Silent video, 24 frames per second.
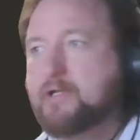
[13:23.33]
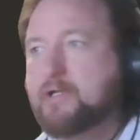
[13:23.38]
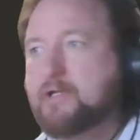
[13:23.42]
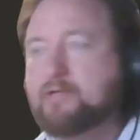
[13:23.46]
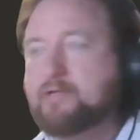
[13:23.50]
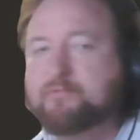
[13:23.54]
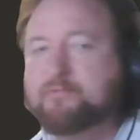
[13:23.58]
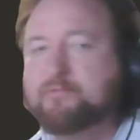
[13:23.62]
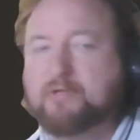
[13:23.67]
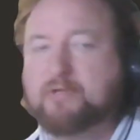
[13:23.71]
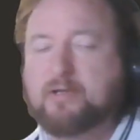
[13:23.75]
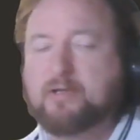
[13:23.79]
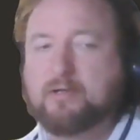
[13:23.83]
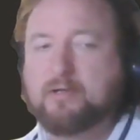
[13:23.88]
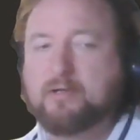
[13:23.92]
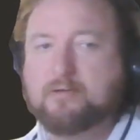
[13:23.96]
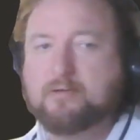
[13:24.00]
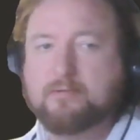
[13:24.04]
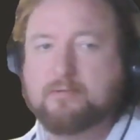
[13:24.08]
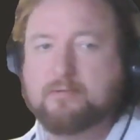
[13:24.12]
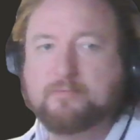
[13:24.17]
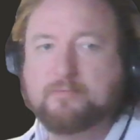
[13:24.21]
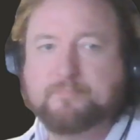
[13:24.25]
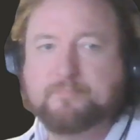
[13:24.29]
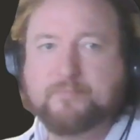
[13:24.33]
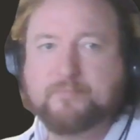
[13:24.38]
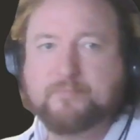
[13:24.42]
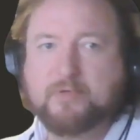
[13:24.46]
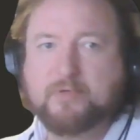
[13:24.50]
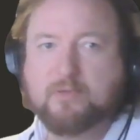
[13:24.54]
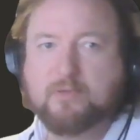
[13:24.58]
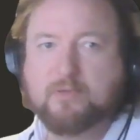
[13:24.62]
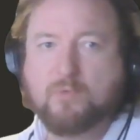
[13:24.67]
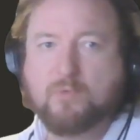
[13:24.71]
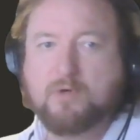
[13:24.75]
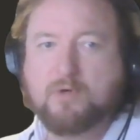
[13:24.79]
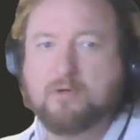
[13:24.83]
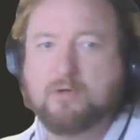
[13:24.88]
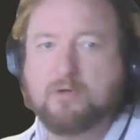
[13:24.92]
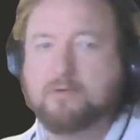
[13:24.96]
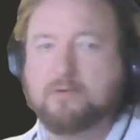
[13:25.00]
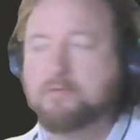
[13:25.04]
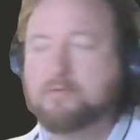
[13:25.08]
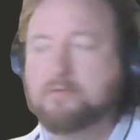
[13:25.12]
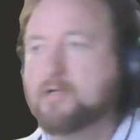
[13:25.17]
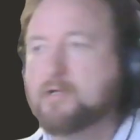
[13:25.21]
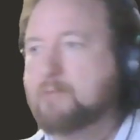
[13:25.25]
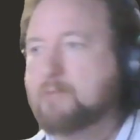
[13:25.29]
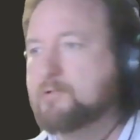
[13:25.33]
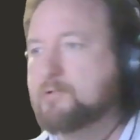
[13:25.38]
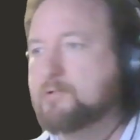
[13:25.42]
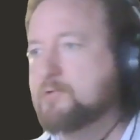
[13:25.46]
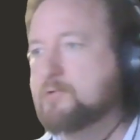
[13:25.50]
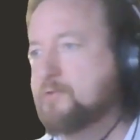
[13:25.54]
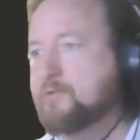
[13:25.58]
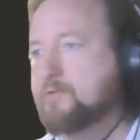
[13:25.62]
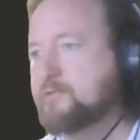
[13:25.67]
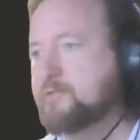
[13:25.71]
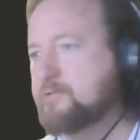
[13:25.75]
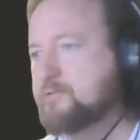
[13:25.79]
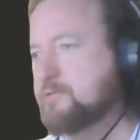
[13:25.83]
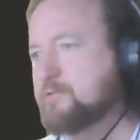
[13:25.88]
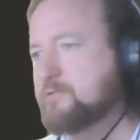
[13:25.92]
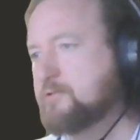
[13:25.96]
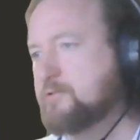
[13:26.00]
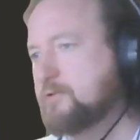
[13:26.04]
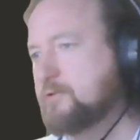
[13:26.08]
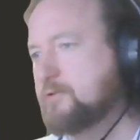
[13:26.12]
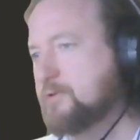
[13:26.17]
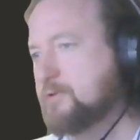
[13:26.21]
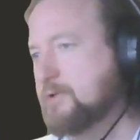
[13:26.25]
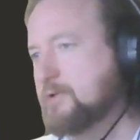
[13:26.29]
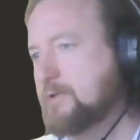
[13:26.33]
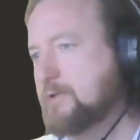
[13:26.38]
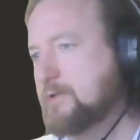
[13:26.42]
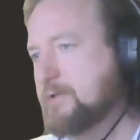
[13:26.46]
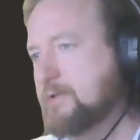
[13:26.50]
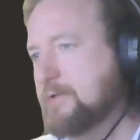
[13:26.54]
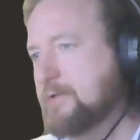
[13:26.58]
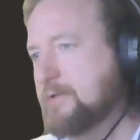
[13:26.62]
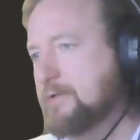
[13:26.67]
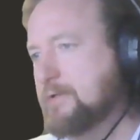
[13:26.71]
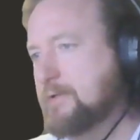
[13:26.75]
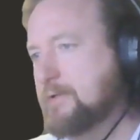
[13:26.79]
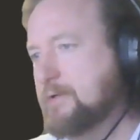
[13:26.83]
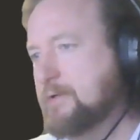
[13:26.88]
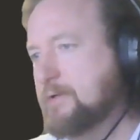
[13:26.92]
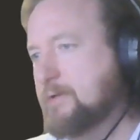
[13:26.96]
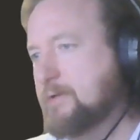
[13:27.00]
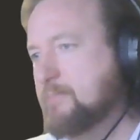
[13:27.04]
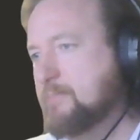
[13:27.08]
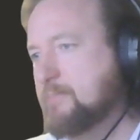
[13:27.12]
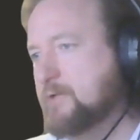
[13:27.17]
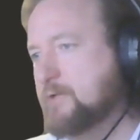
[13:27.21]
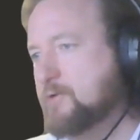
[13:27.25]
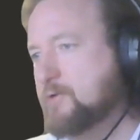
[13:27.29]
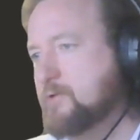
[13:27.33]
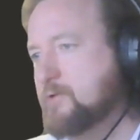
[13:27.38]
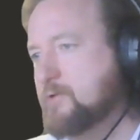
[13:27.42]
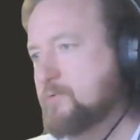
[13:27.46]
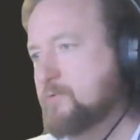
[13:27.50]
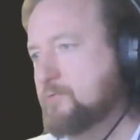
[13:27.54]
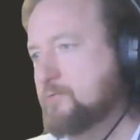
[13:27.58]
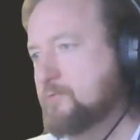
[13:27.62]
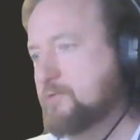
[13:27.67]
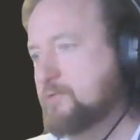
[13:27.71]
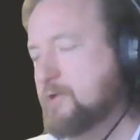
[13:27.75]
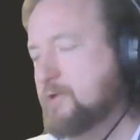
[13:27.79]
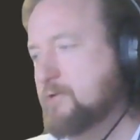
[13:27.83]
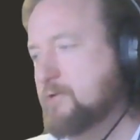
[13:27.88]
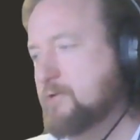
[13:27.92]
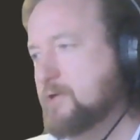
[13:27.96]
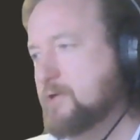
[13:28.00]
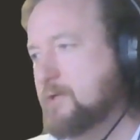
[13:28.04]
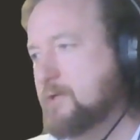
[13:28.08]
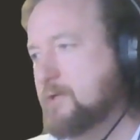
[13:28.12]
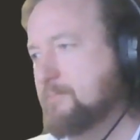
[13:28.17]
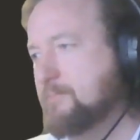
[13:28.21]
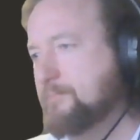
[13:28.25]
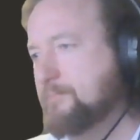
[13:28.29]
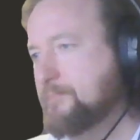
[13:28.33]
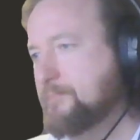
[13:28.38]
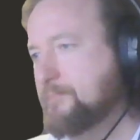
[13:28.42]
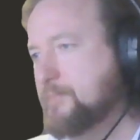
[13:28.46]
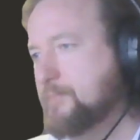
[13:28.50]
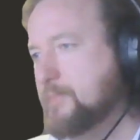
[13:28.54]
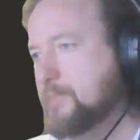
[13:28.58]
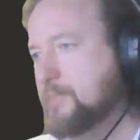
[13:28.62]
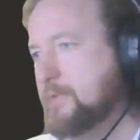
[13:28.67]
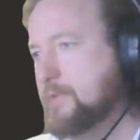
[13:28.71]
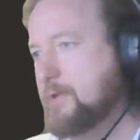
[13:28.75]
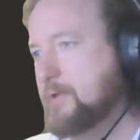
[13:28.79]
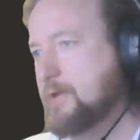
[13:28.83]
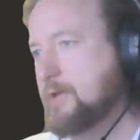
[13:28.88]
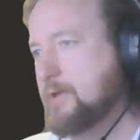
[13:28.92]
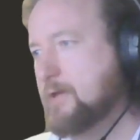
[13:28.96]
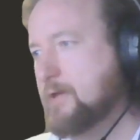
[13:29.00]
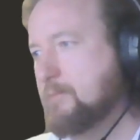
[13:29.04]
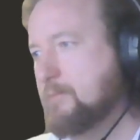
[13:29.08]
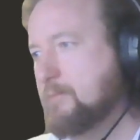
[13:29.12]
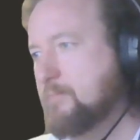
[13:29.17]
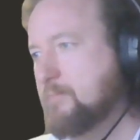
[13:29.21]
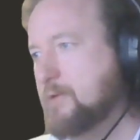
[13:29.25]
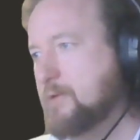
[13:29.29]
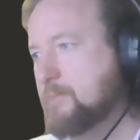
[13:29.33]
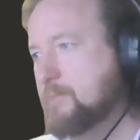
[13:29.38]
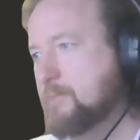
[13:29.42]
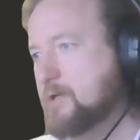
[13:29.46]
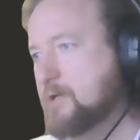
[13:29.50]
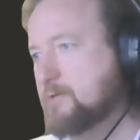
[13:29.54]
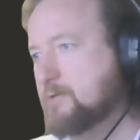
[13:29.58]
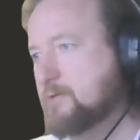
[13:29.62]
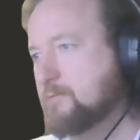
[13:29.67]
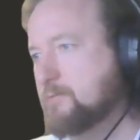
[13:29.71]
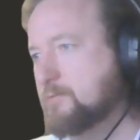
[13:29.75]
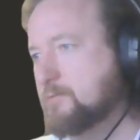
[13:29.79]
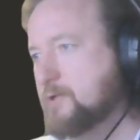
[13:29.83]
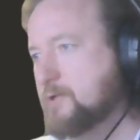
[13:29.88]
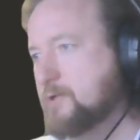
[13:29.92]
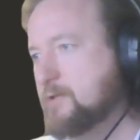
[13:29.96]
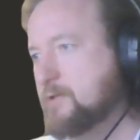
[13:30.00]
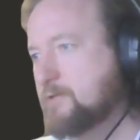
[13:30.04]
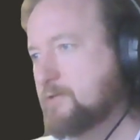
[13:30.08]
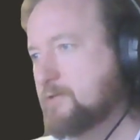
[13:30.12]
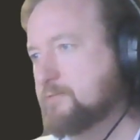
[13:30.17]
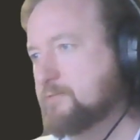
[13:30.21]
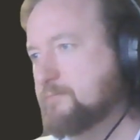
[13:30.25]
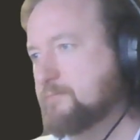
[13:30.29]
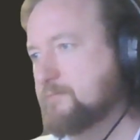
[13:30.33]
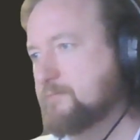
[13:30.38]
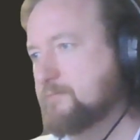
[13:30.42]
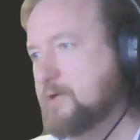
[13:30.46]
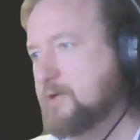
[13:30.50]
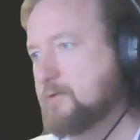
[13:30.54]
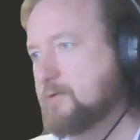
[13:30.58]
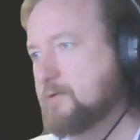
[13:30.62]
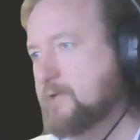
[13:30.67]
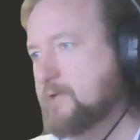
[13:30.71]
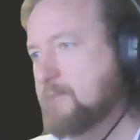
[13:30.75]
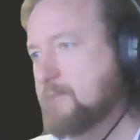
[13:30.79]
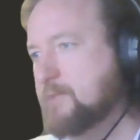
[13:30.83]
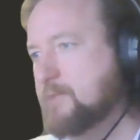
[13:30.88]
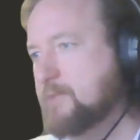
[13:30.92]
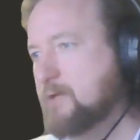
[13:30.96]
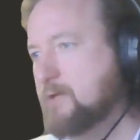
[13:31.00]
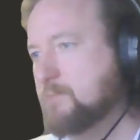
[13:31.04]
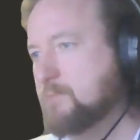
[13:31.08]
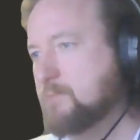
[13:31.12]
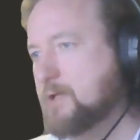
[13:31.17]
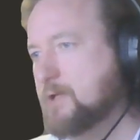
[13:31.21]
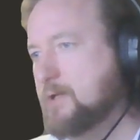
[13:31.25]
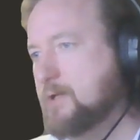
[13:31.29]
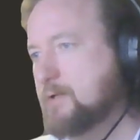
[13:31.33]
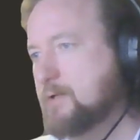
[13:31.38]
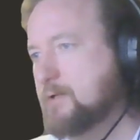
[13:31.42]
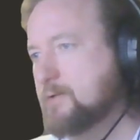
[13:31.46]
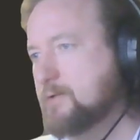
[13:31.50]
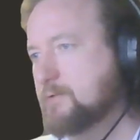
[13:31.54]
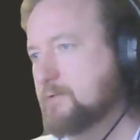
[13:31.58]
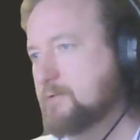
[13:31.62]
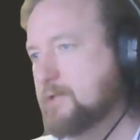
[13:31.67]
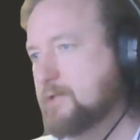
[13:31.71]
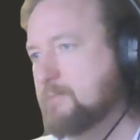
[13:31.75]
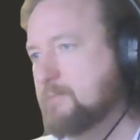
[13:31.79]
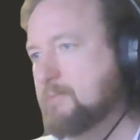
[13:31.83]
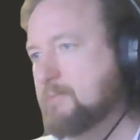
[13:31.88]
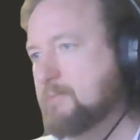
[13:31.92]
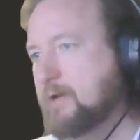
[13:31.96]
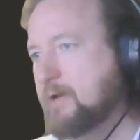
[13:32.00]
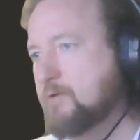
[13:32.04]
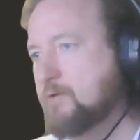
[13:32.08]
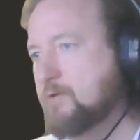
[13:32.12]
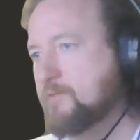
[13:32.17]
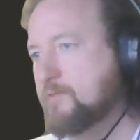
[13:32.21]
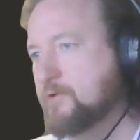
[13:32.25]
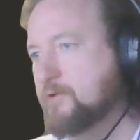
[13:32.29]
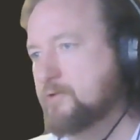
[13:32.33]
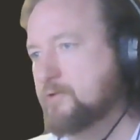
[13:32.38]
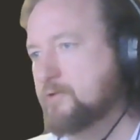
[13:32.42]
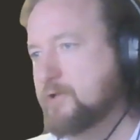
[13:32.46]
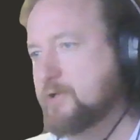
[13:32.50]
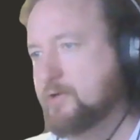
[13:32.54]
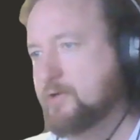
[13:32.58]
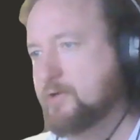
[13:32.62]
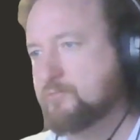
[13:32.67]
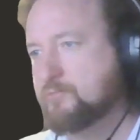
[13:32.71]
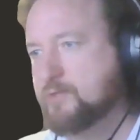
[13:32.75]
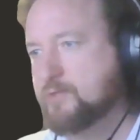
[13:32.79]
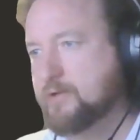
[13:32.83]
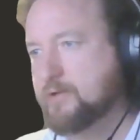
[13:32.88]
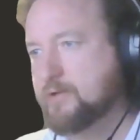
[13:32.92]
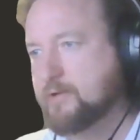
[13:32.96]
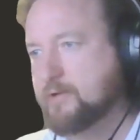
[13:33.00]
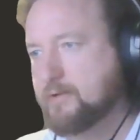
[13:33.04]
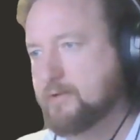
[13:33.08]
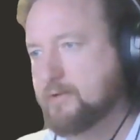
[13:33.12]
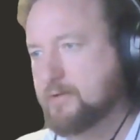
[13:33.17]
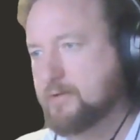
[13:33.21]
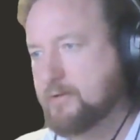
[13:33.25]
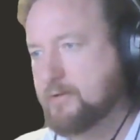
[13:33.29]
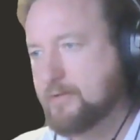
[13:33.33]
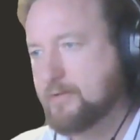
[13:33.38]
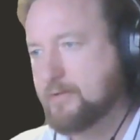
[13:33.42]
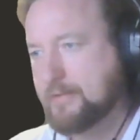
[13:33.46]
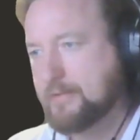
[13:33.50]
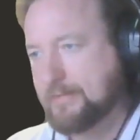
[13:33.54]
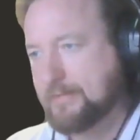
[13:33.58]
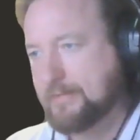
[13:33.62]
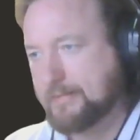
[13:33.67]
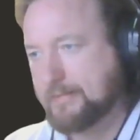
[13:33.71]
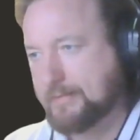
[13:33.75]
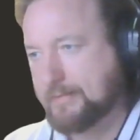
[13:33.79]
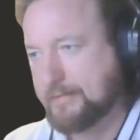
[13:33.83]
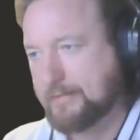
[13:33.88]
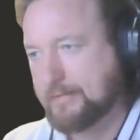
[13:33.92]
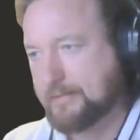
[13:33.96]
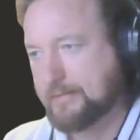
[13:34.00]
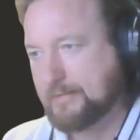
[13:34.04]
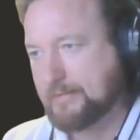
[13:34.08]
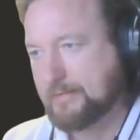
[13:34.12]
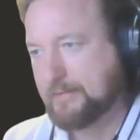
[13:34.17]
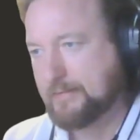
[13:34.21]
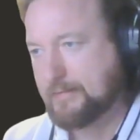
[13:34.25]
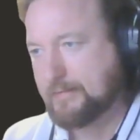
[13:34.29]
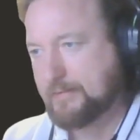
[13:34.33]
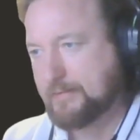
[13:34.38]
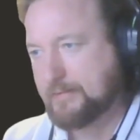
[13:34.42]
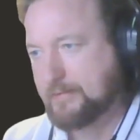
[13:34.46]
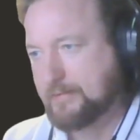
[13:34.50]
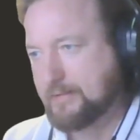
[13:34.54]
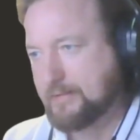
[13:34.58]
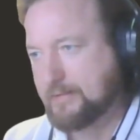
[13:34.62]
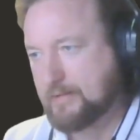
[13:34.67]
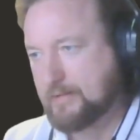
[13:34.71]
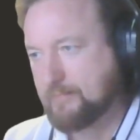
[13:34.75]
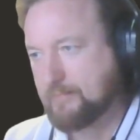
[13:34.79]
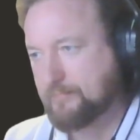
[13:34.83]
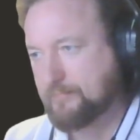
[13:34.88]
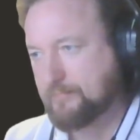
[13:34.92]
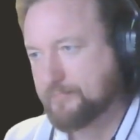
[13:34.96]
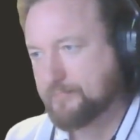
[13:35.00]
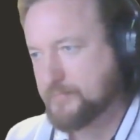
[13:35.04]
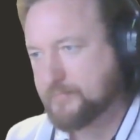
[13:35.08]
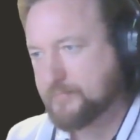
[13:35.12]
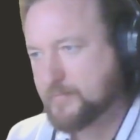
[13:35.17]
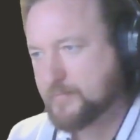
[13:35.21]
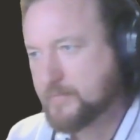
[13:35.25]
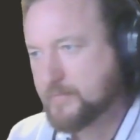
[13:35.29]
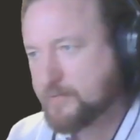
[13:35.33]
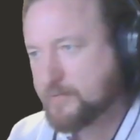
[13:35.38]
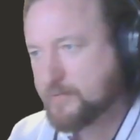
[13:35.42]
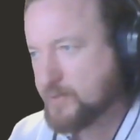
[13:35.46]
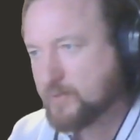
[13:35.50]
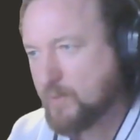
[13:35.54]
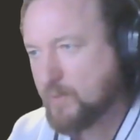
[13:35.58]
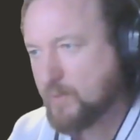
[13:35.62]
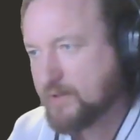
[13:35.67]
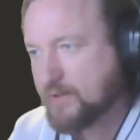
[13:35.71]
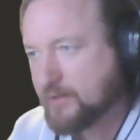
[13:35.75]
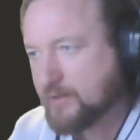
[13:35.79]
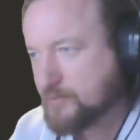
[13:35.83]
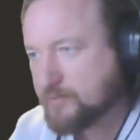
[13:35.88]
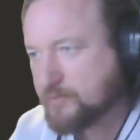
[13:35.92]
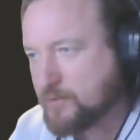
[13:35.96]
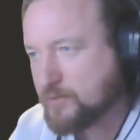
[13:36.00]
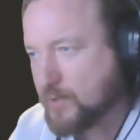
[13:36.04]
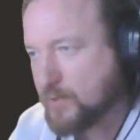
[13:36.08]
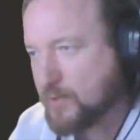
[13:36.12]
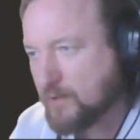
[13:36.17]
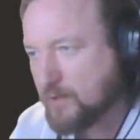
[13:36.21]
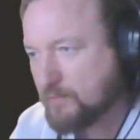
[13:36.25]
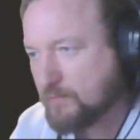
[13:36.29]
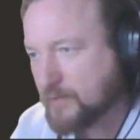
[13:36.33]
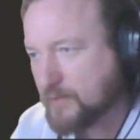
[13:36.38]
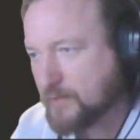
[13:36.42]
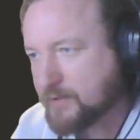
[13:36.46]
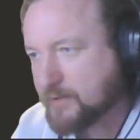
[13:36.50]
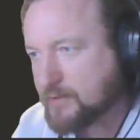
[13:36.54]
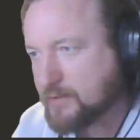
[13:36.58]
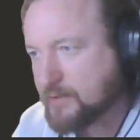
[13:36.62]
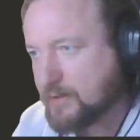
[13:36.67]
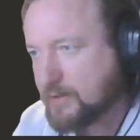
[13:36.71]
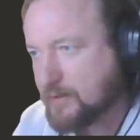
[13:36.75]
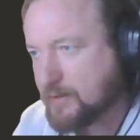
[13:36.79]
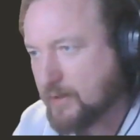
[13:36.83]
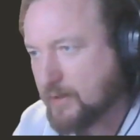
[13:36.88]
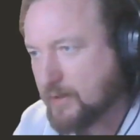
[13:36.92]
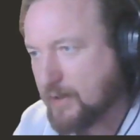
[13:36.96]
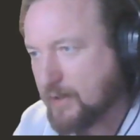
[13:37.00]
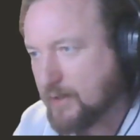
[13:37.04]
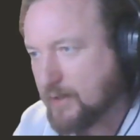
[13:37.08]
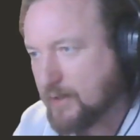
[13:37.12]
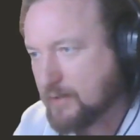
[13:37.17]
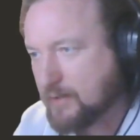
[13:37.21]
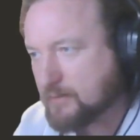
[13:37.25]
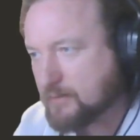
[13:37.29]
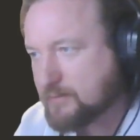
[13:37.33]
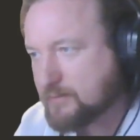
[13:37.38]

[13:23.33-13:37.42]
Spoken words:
I said, there were a couple of losses. Might look at those another time. But I'm going to look at this final game that I played to get me back over 1300, I think. So I went down to 1298